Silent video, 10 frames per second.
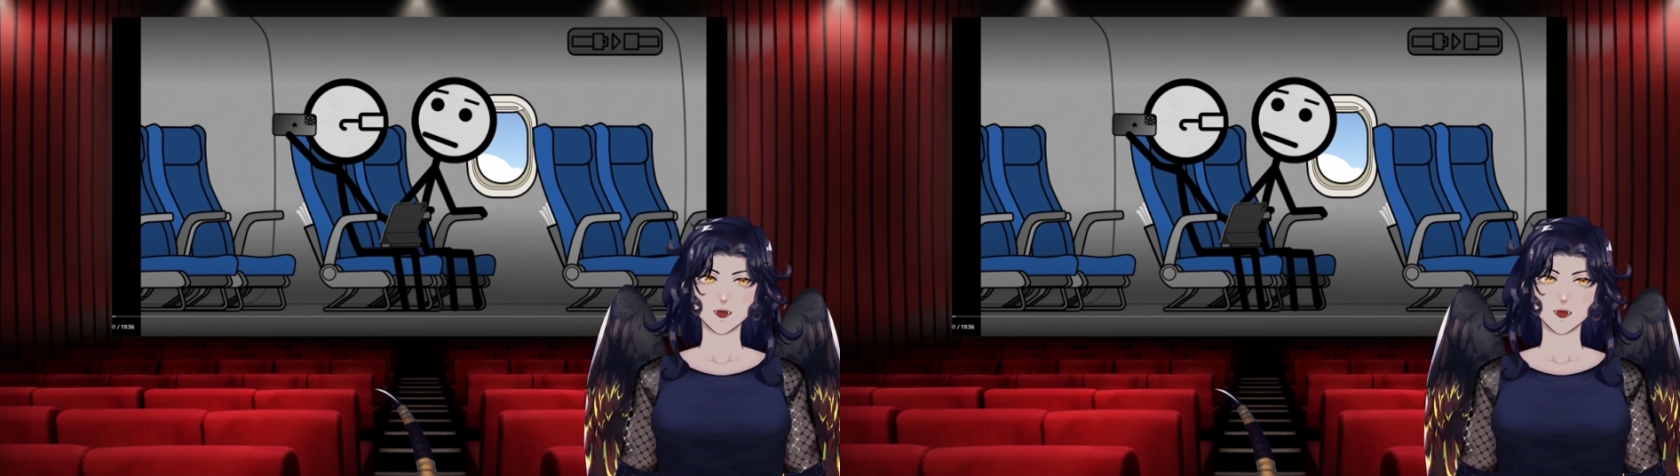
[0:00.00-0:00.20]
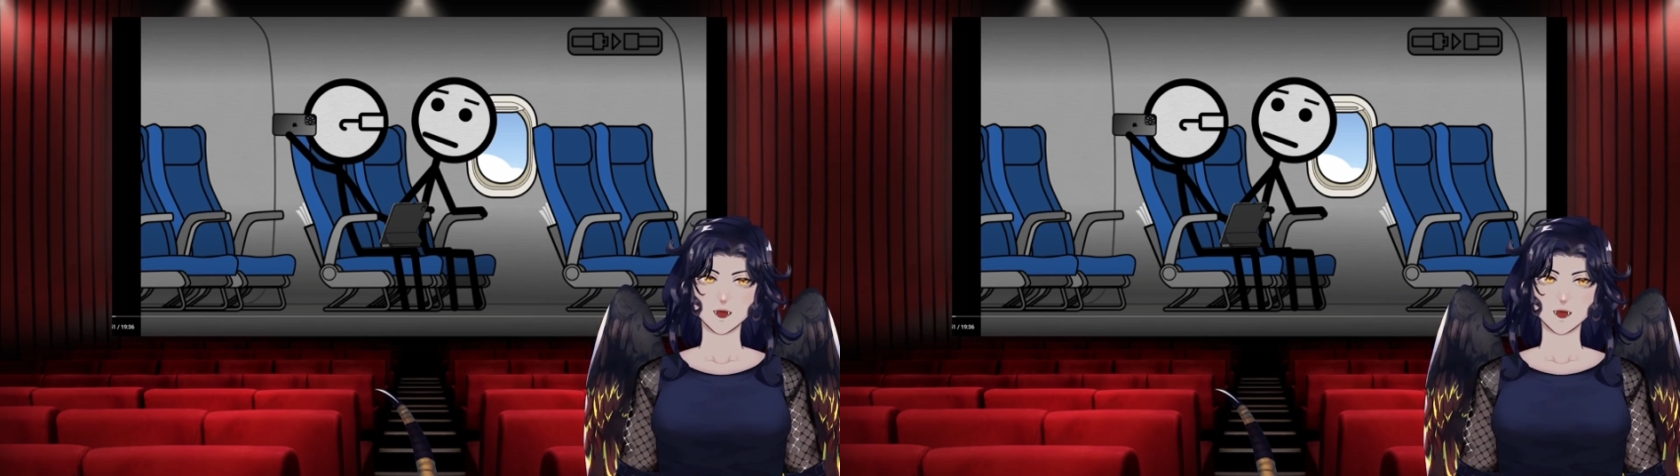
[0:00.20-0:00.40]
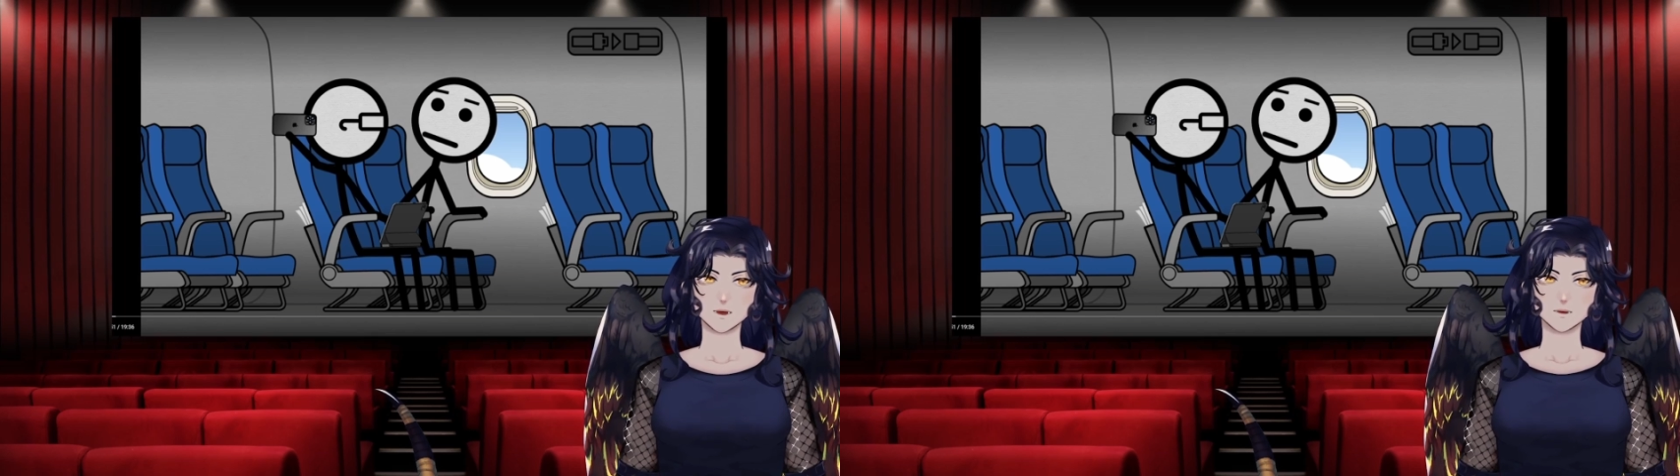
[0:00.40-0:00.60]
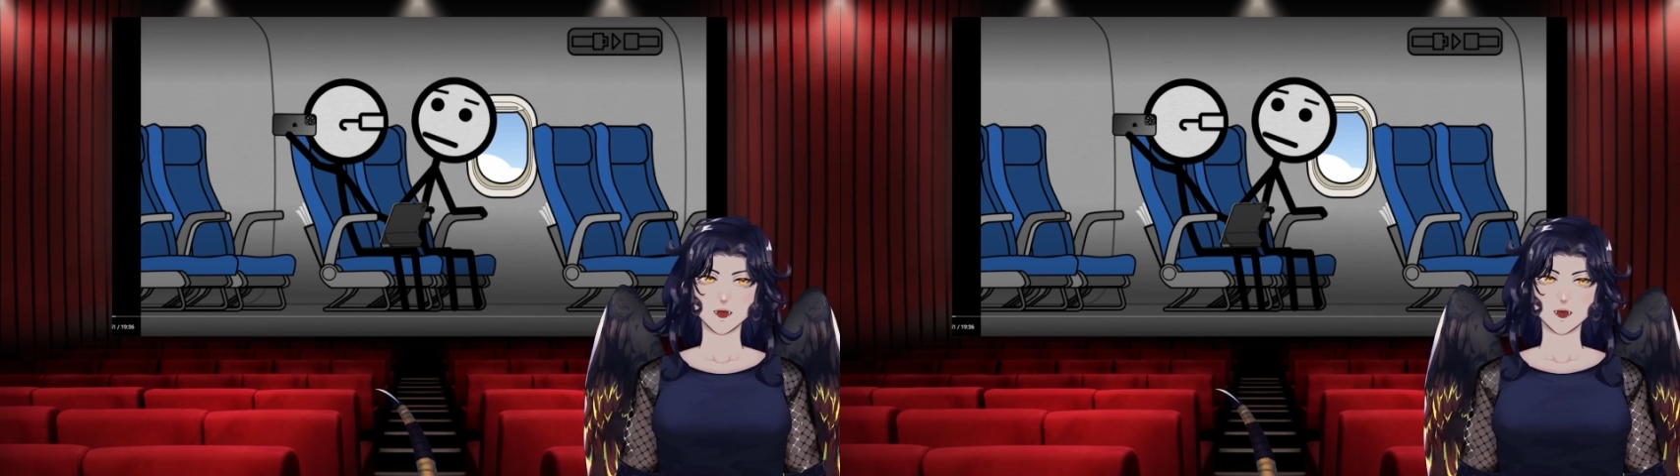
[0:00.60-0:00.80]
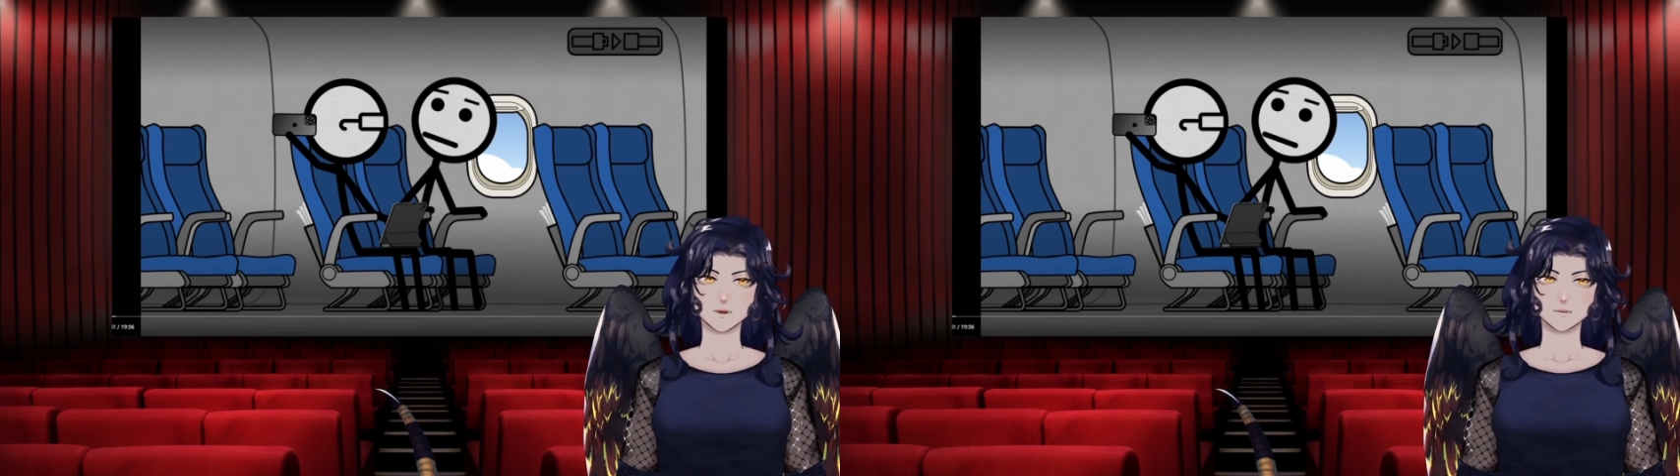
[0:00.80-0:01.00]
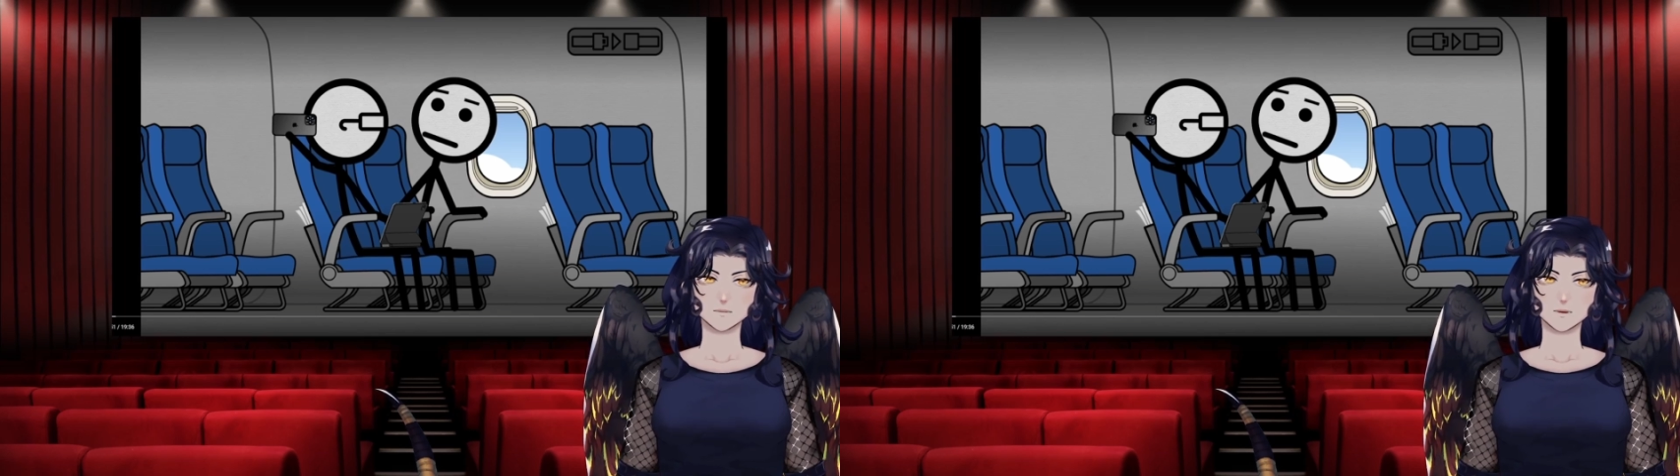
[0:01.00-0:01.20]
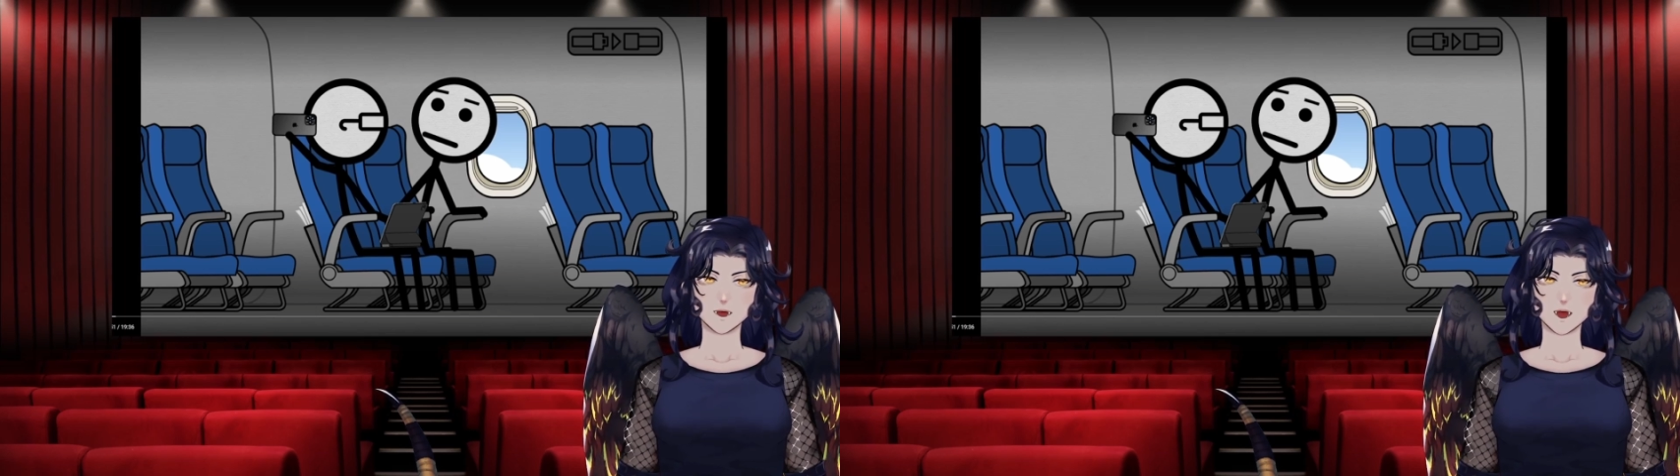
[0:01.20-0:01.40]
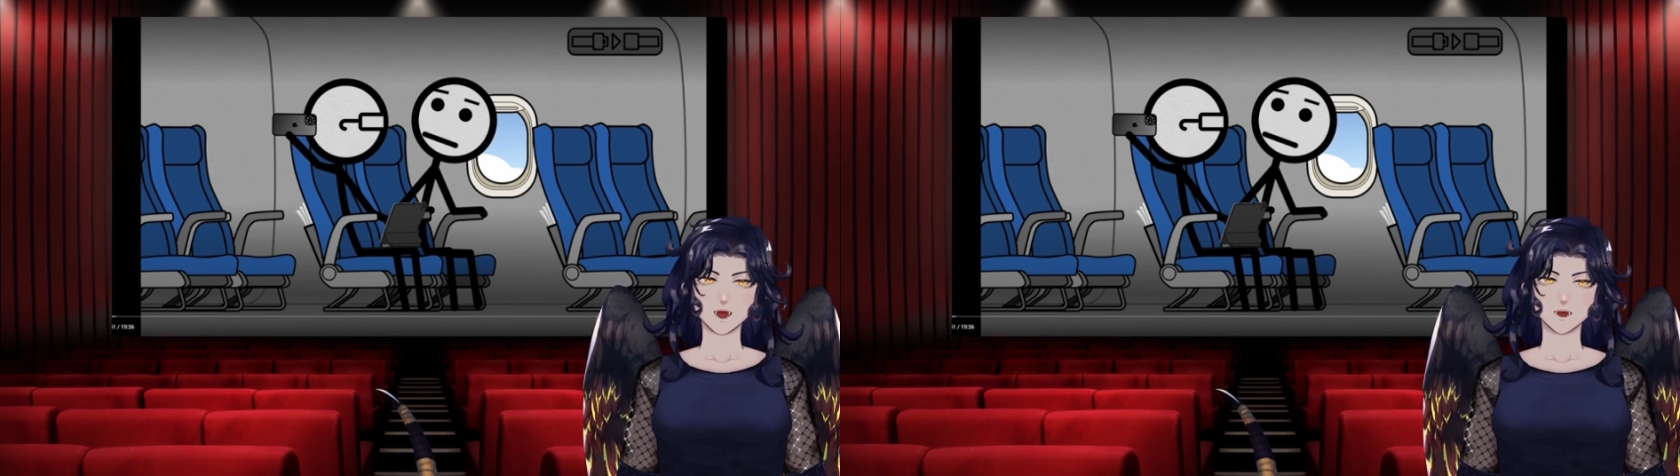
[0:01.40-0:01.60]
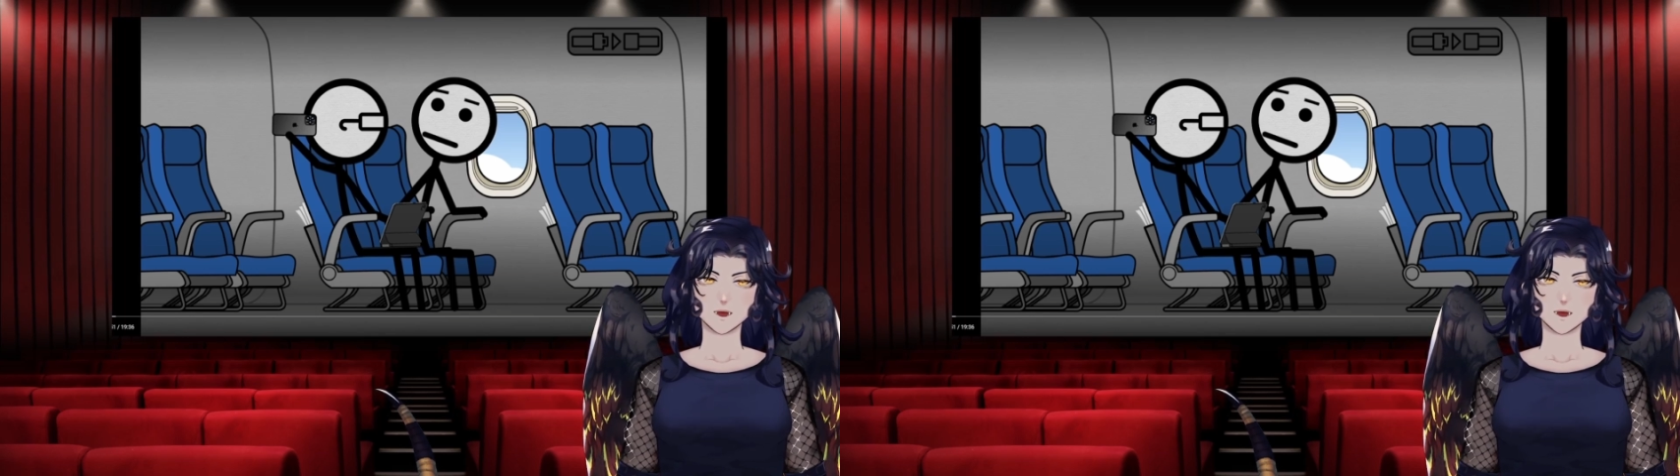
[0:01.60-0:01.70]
away from the wind,